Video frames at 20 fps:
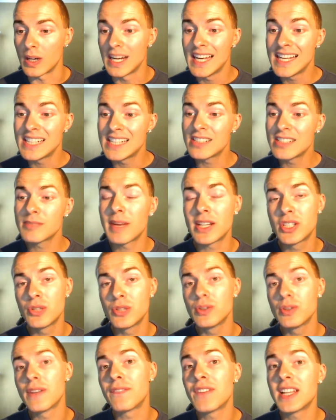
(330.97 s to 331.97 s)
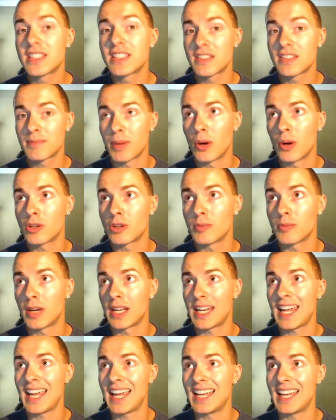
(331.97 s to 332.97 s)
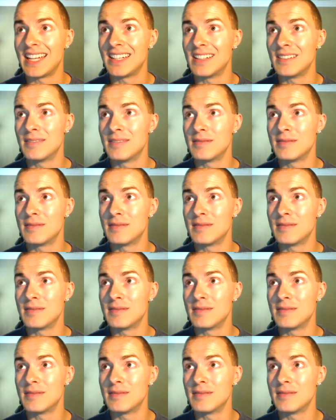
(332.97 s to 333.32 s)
Here are my 2 defensive Pokemon